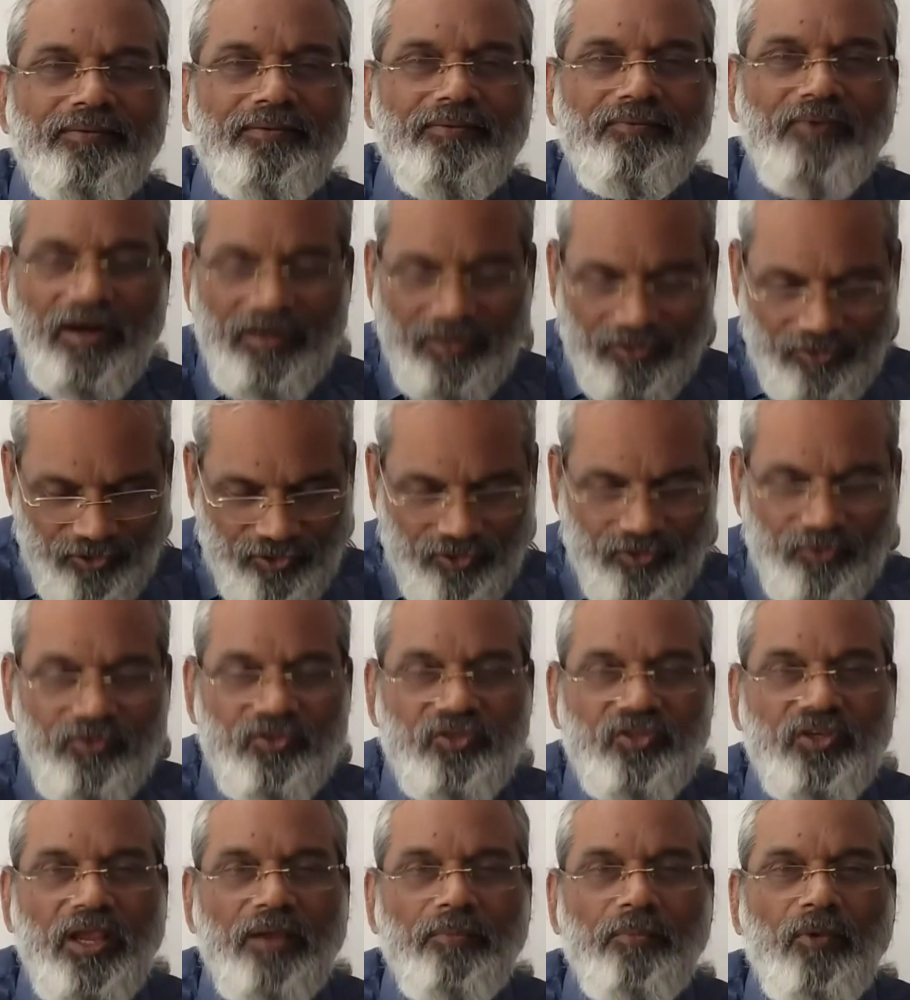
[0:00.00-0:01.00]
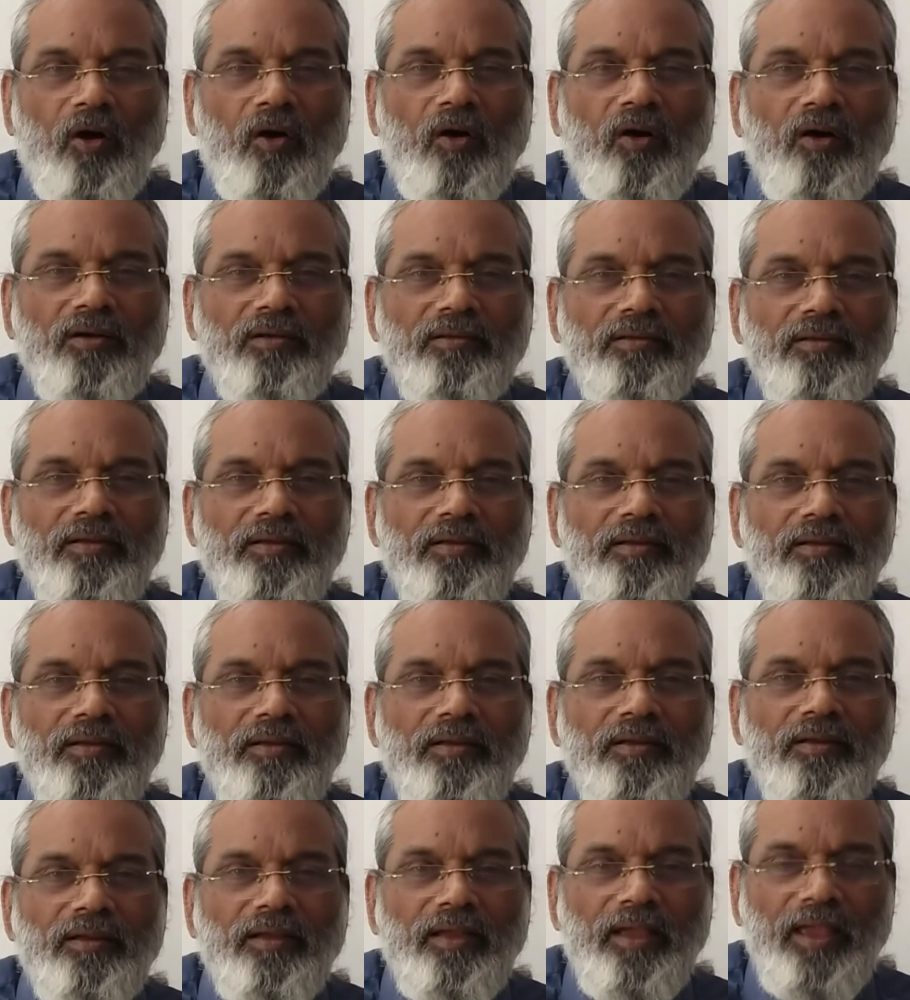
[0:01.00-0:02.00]
What is to say more?
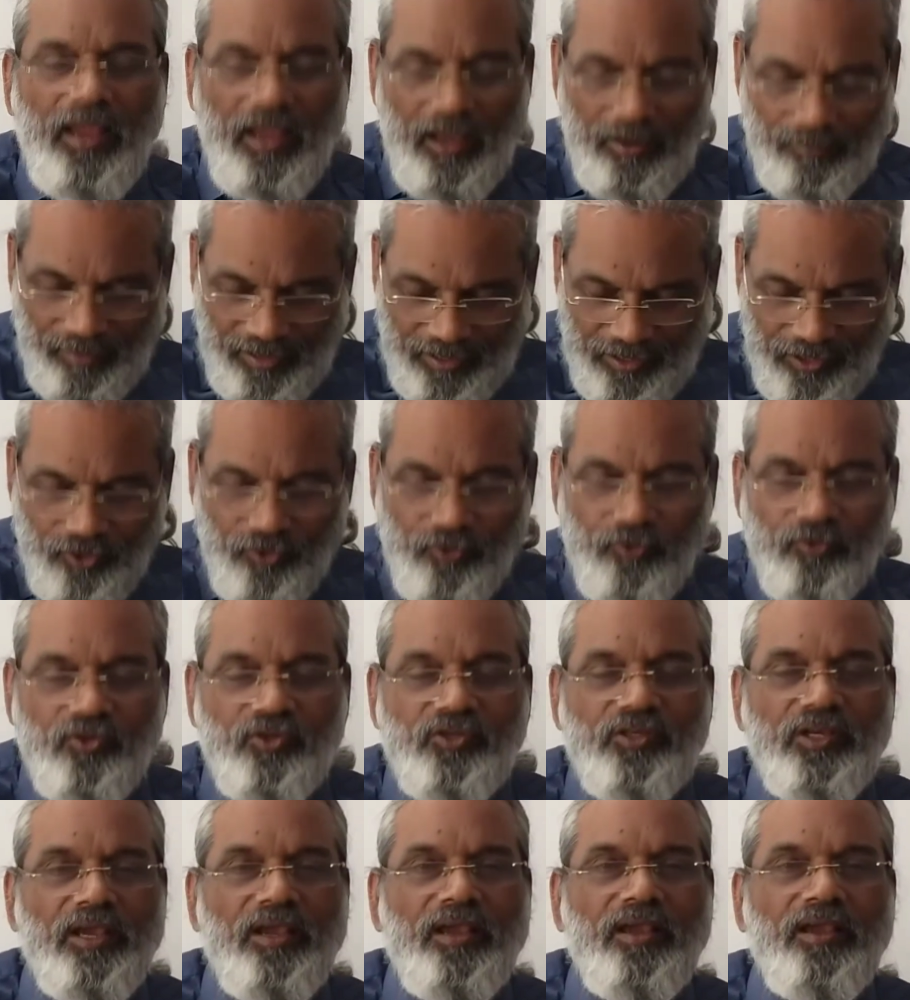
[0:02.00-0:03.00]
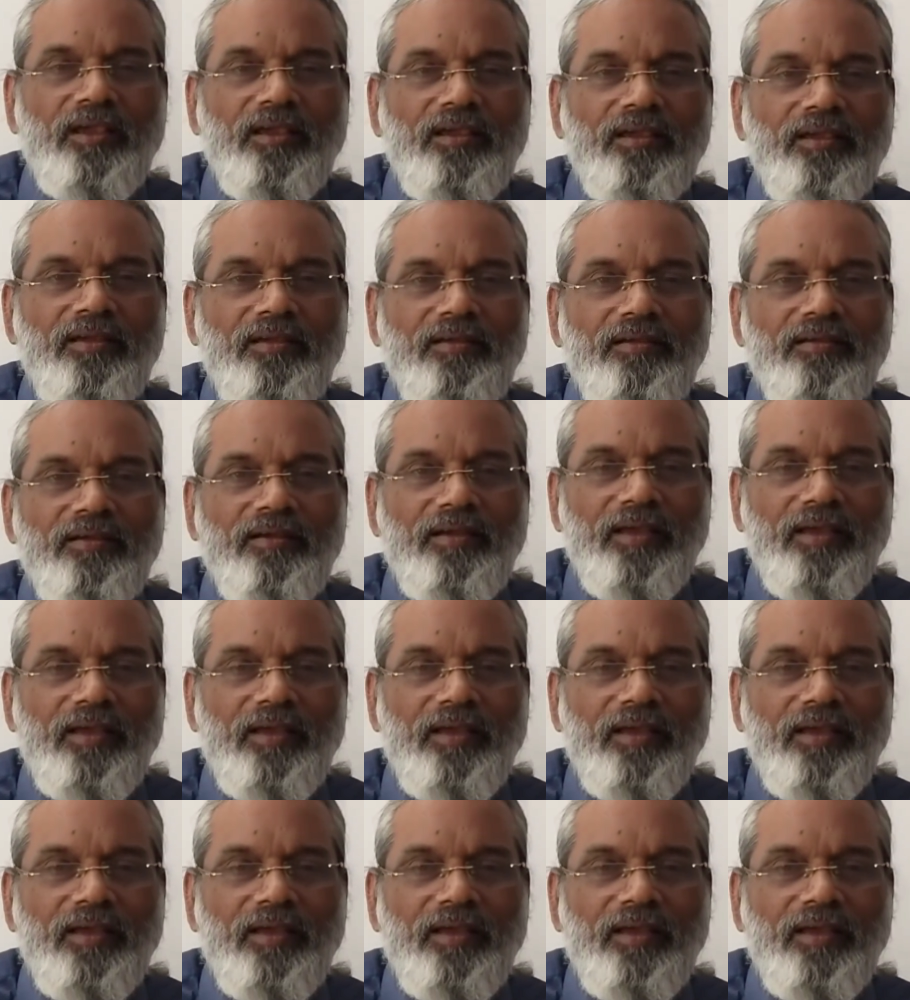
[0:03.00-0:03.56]
Am I to see?